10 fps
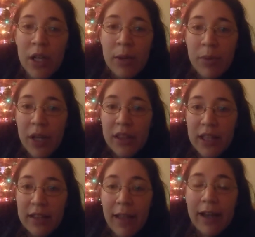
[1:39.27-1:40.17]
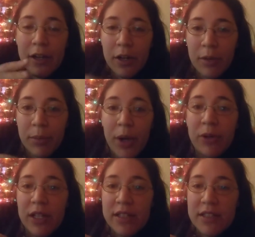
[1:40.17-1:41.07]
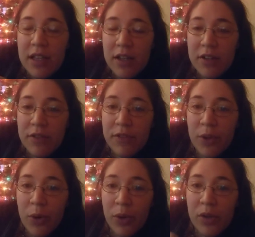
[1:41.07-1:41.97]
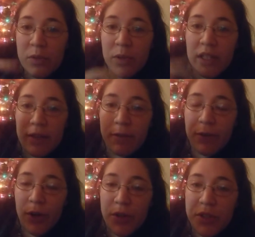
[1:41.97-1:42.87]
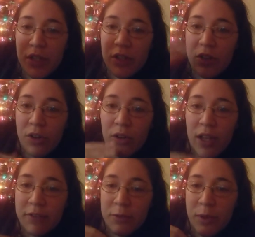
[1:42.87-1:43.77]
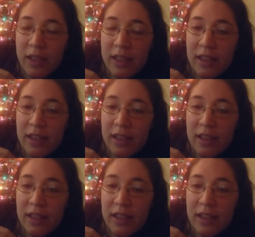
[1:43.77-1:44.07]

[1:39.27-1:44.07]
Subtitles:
but the lighter components of the oils will leave first, and you're left with